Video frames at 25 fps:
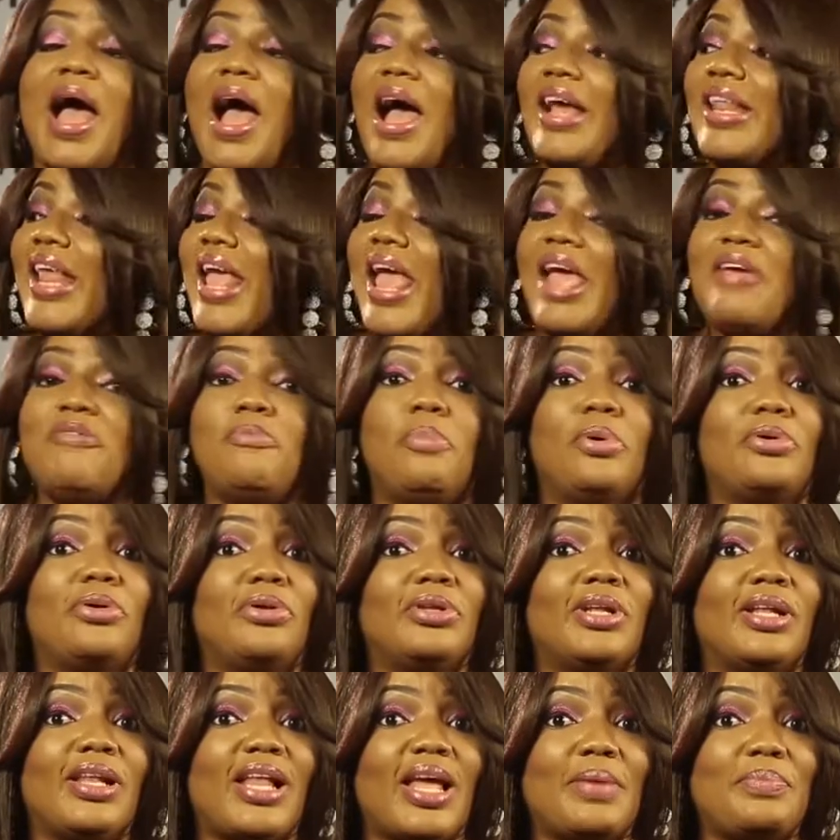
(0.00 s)
And everybody
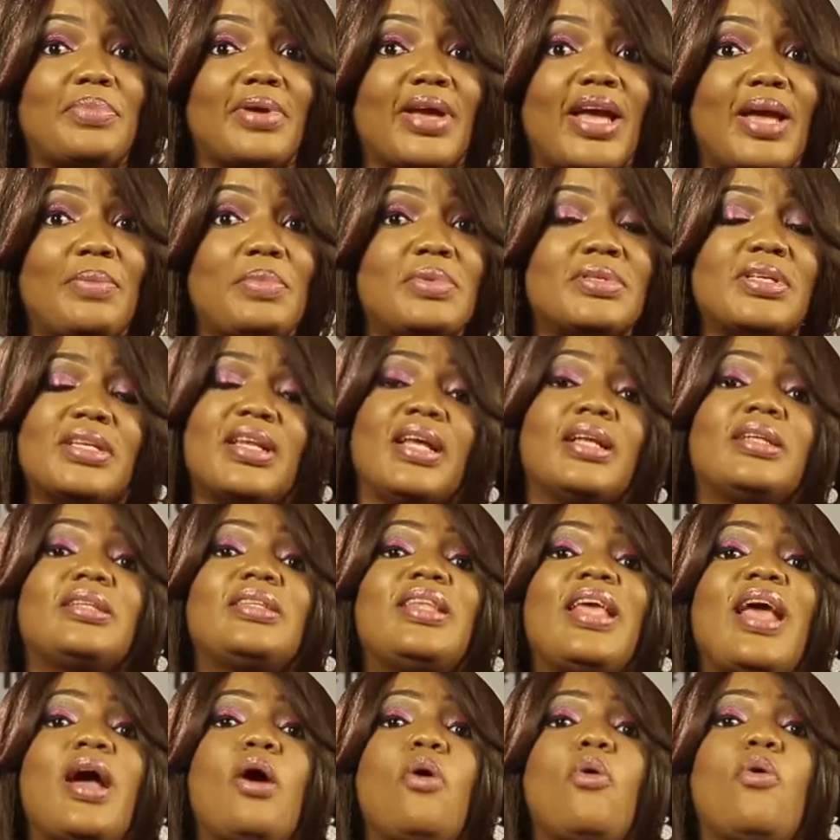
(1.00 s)
on the line behind me said
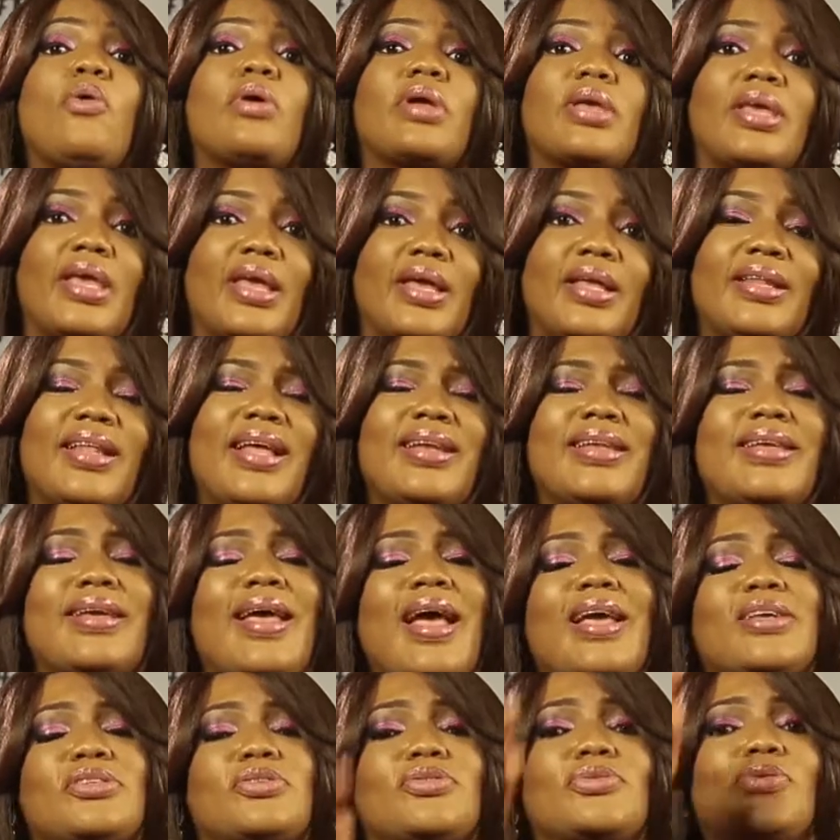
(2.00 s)
that they are okay, that the
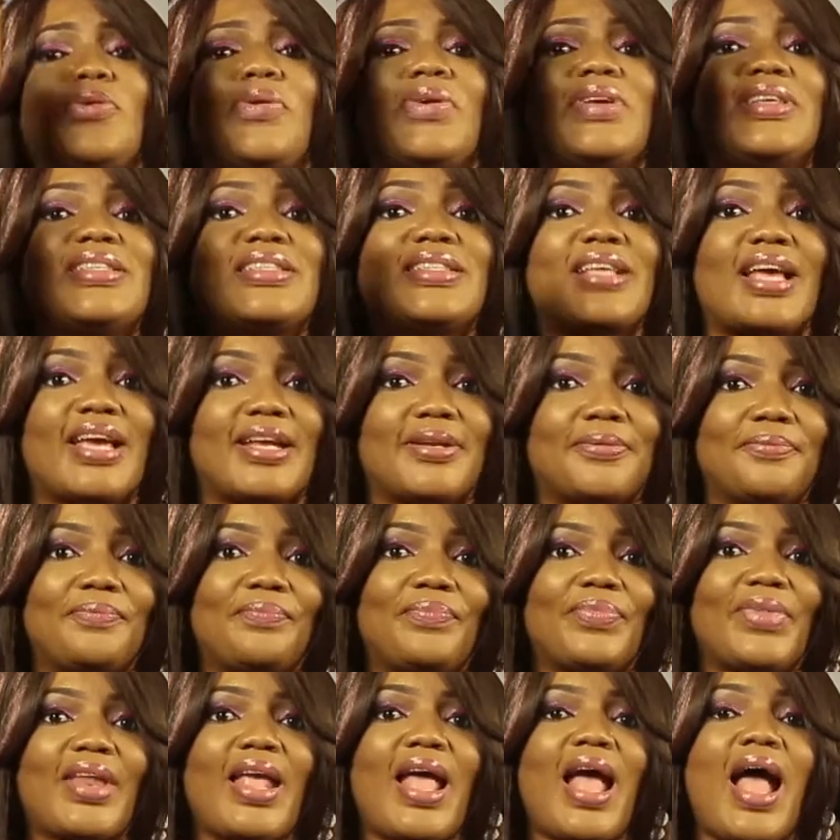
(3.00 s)
guy should go inside
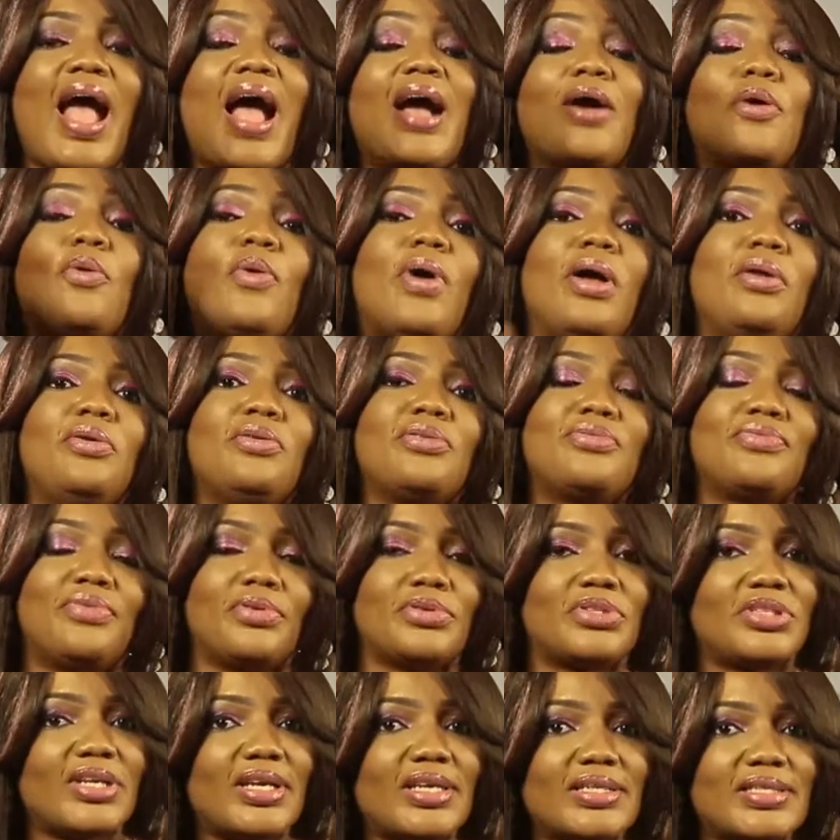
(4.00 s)
and go and look
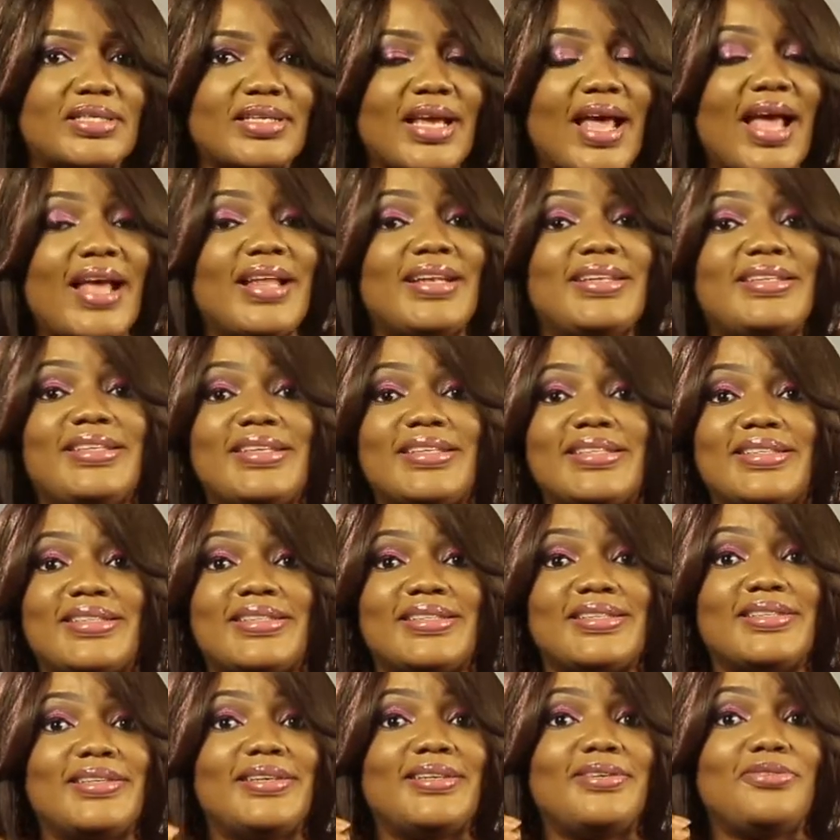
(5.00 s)
for change. And
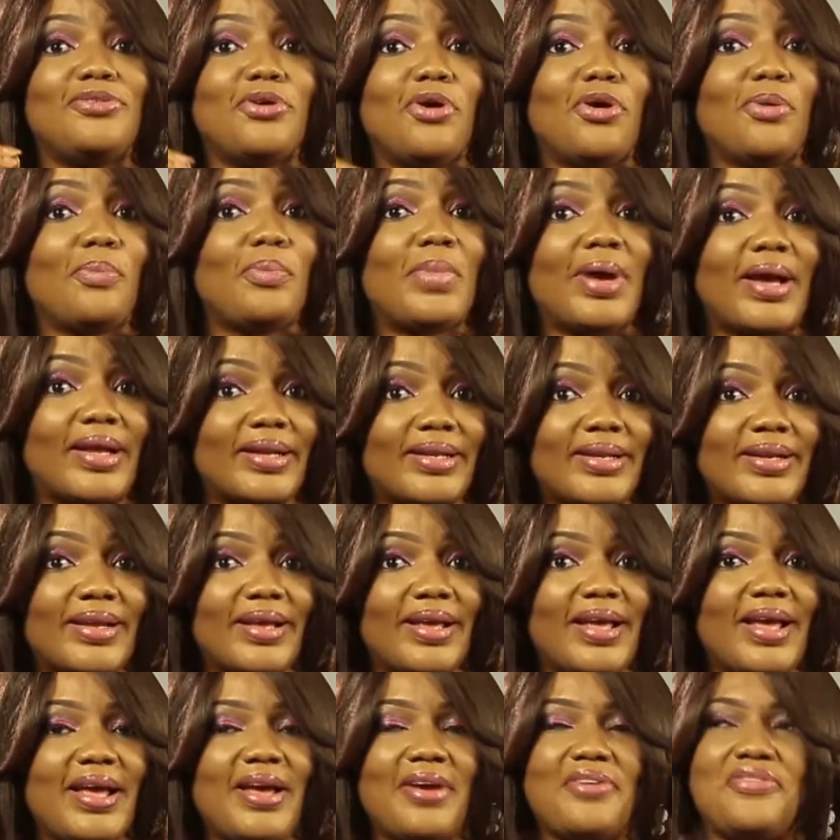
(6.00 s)
this young man
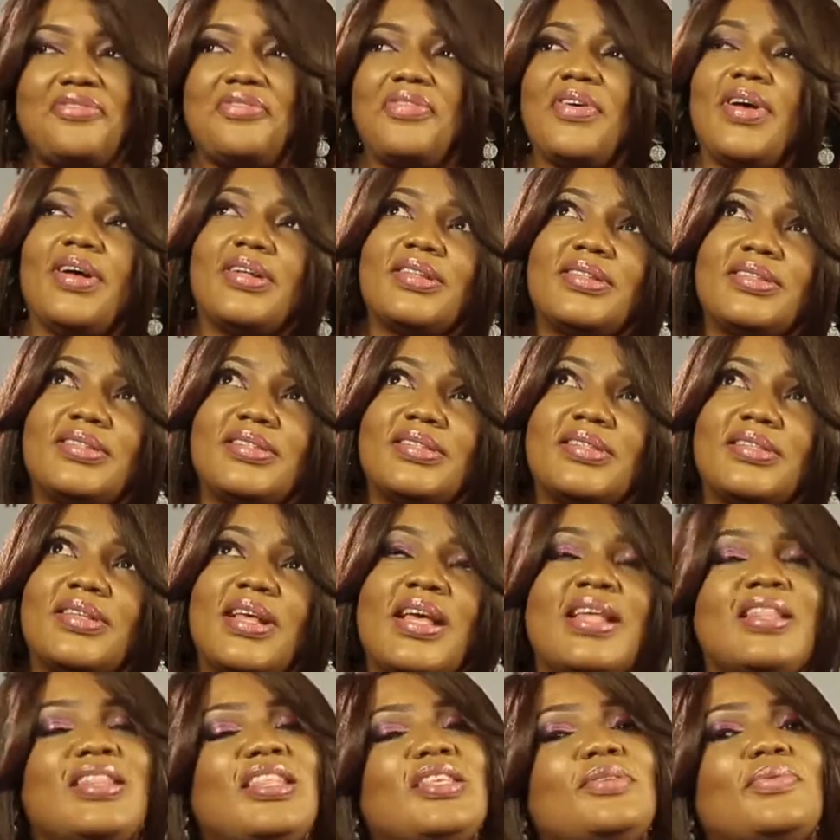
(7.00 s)
felt
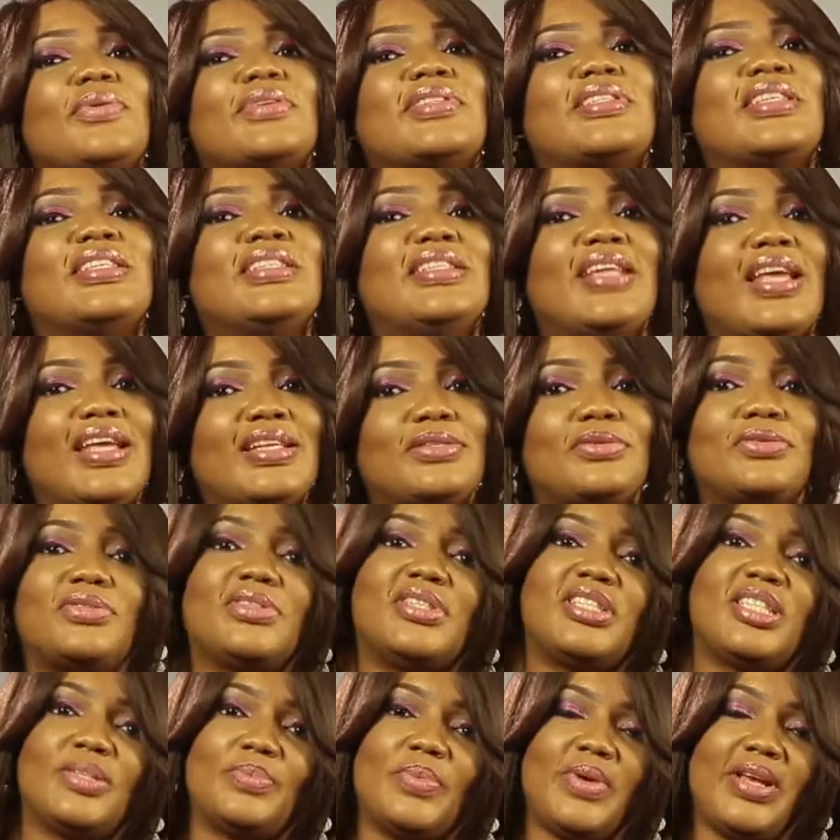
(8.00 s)
this was the day to
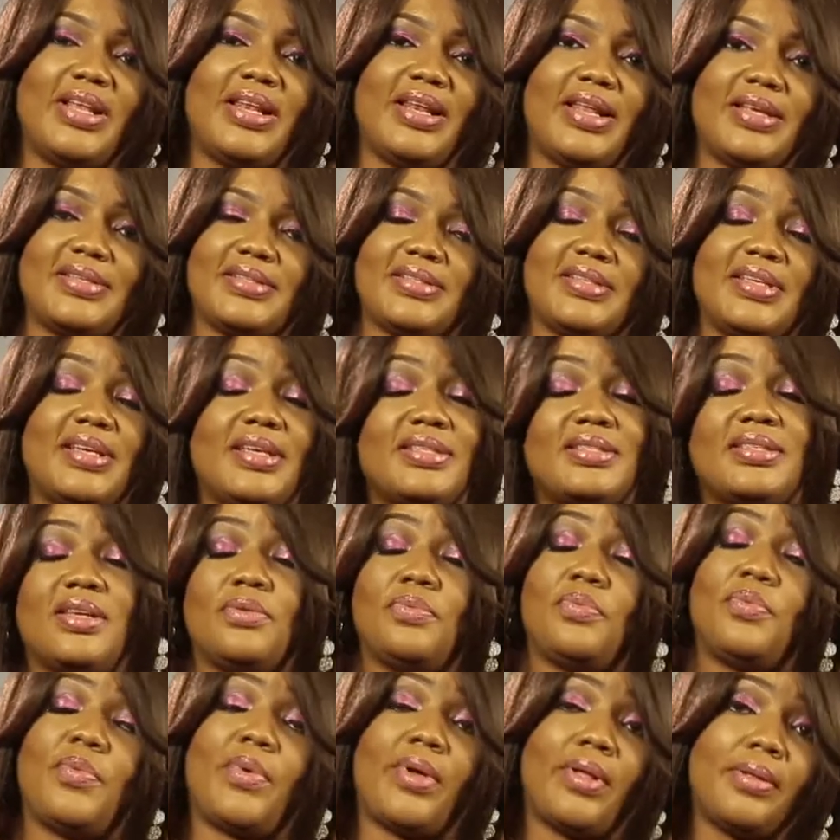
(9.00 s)
teach me a lesson. He
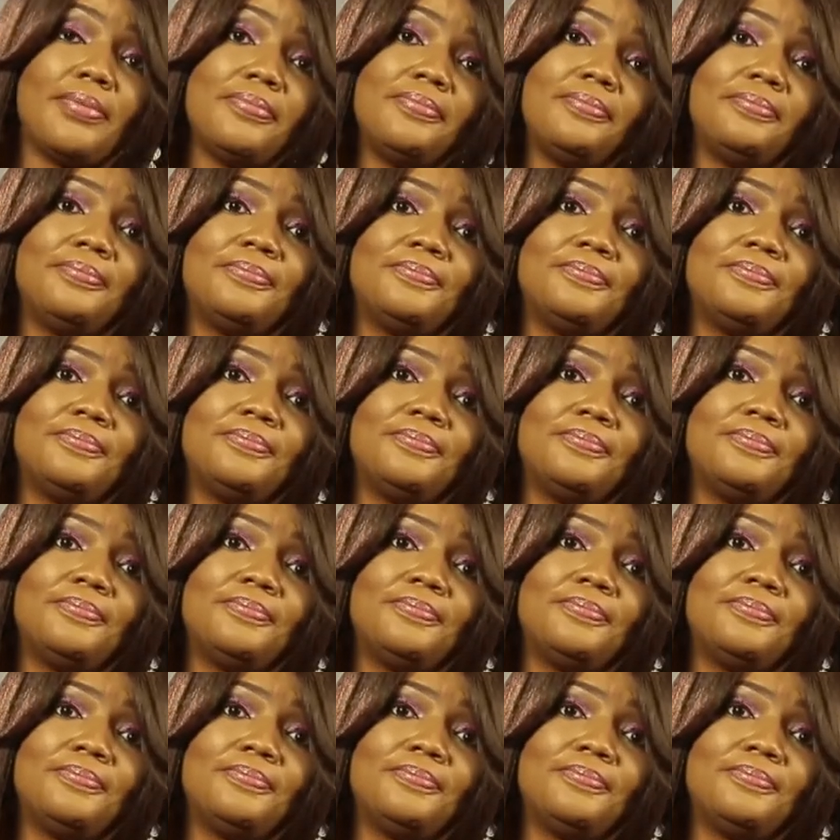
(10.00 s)
said, well,